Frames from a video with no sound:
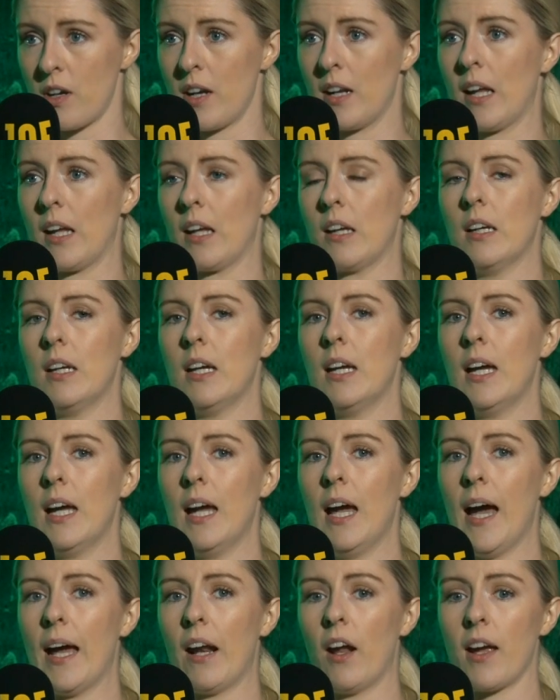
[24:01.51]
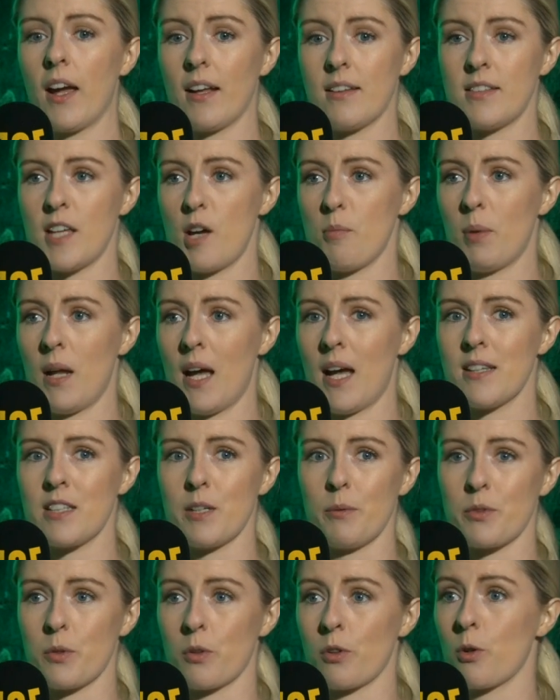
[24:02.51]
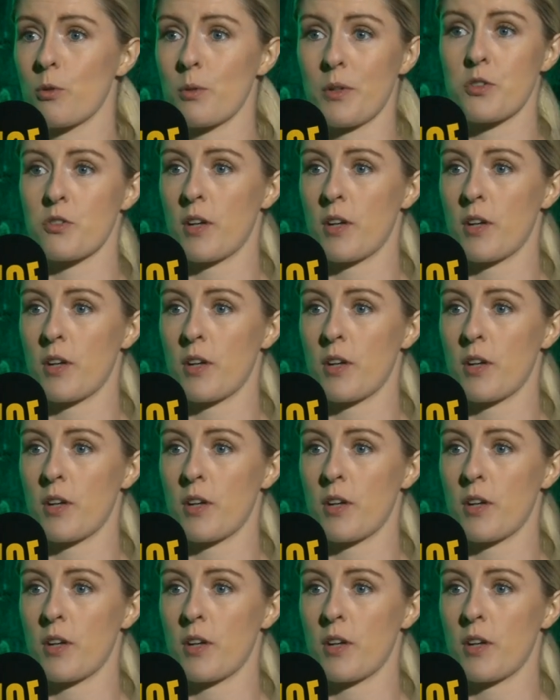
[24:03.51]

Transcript: training. And I had set plans. I was going to go to